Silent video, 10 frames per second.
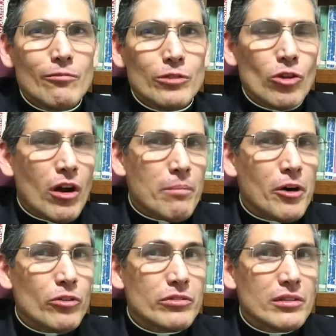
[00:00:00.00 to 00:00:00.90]
We talk
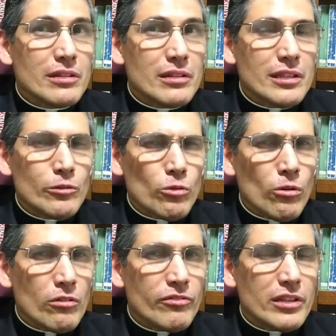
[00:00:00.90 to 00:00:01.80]
about the
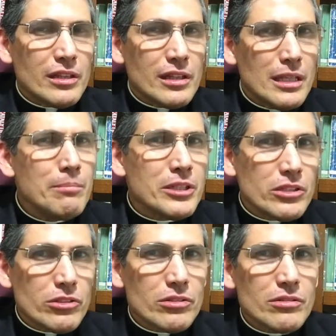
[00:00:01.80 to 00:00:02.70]
role of
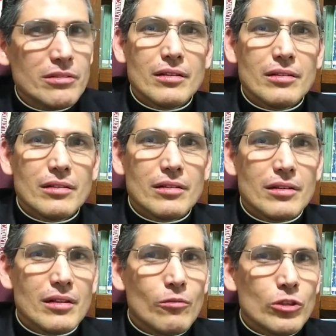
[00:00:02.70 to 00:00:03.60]
demons,
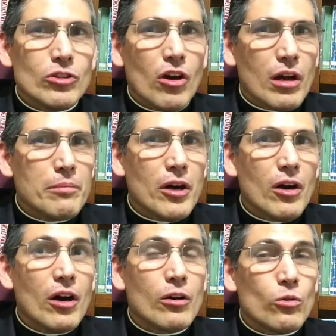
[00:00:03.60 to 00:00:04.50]
and we talk
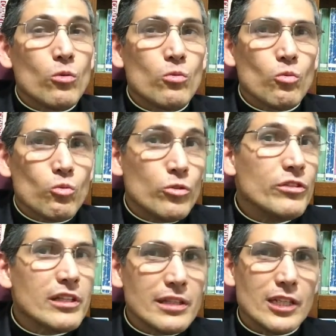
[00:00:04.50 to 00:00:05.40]
about our own
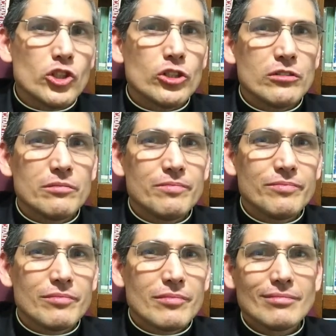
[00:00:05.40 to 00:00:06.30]
wounded nature.
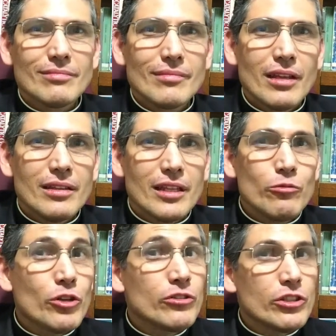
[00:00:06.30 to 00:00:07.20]
Then
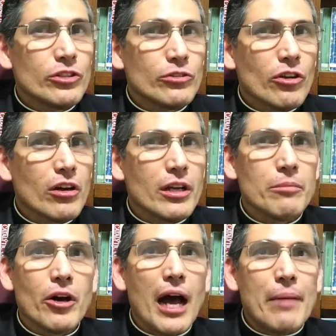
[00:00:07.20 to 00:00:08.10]
we continue talking
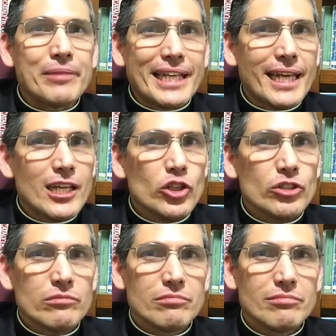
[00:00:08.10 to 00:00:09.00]
about
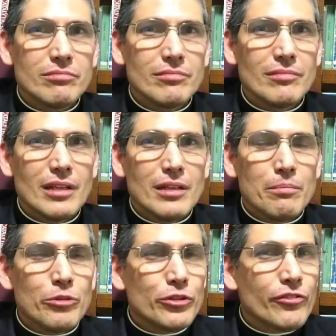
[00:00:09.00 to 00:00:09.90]
abnegation,
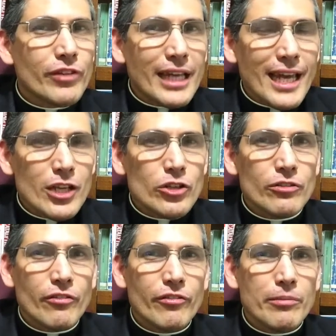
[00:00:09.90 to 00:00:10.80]

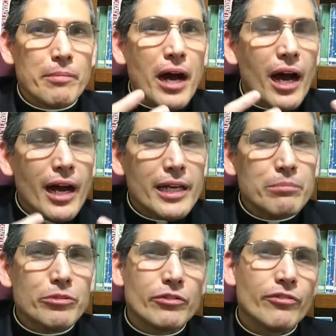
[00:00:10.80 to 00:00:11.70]
purification of the
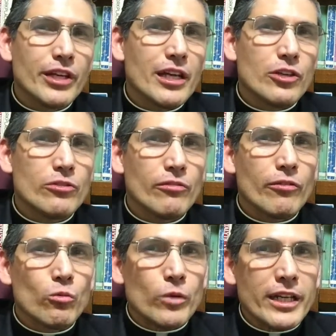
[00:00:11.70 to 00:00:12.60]
mind, purification of
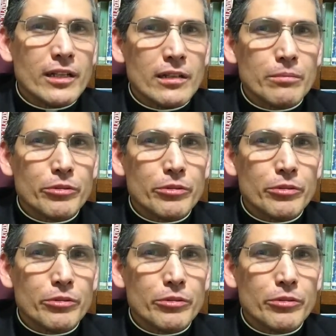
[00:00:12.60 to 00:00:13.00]
the will,